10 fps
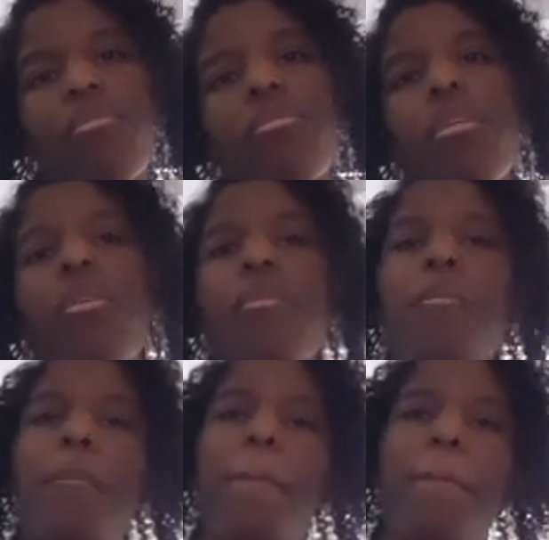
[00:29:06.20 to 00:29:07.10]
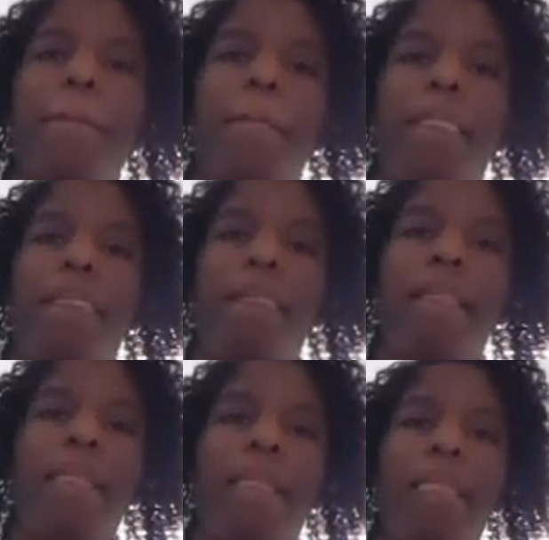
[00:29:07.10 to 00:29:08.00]
So
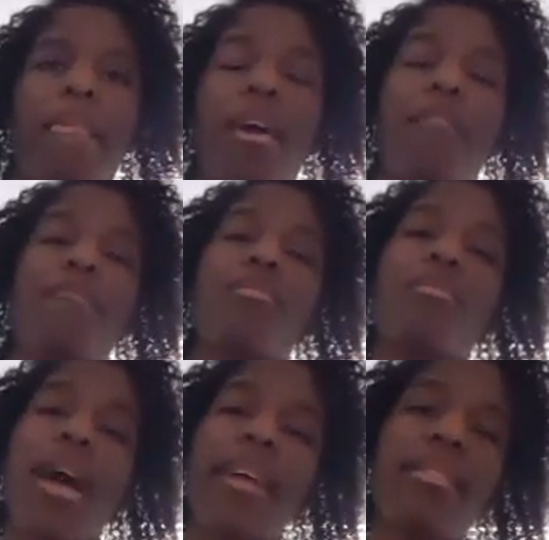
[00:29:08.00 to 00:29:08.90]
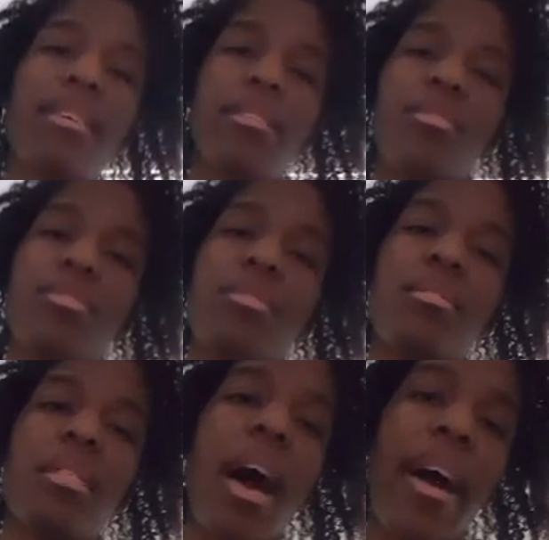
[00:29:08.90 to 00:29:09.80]
if you like this,
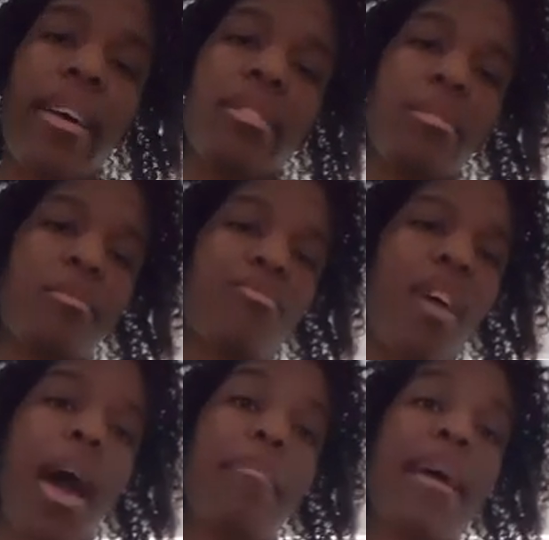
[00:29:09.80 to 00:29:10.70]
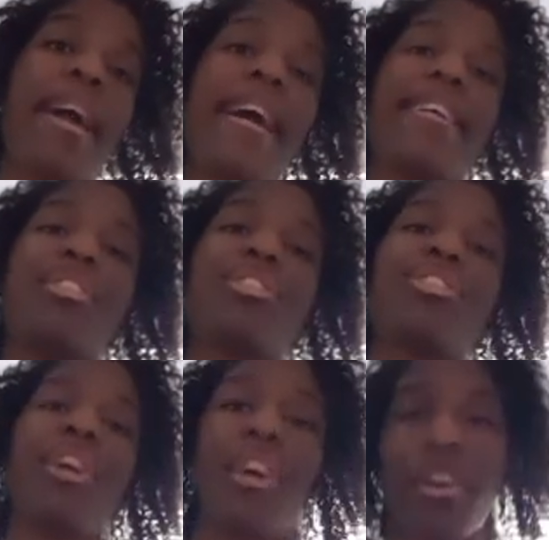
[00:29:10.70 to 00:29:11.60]
just like, subscribe, and
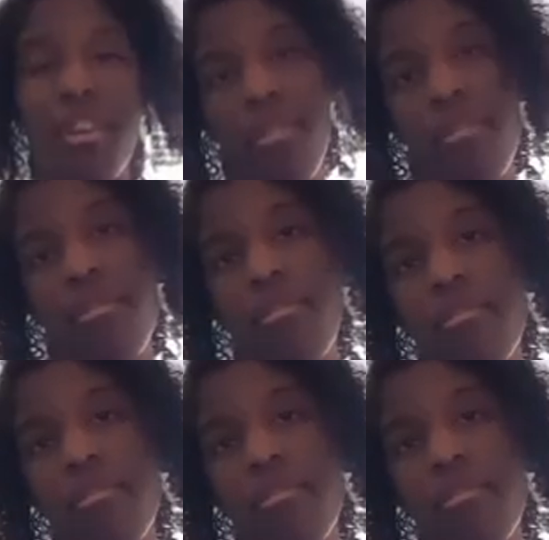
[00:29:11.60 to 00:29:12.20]
share.